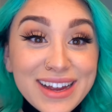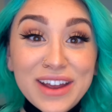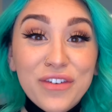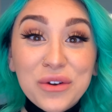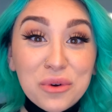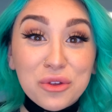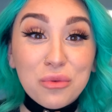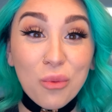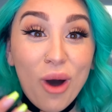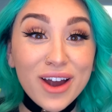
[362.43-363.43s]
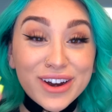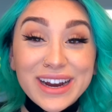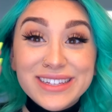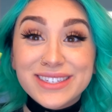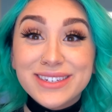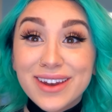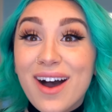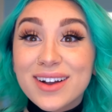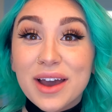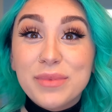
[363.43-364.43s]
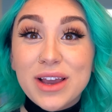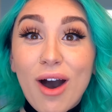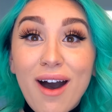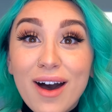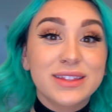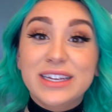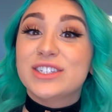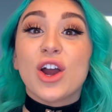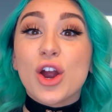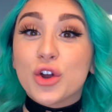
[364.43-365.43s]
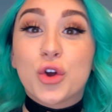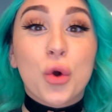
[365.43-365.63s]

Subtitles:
Even with water, it's not coming off. These are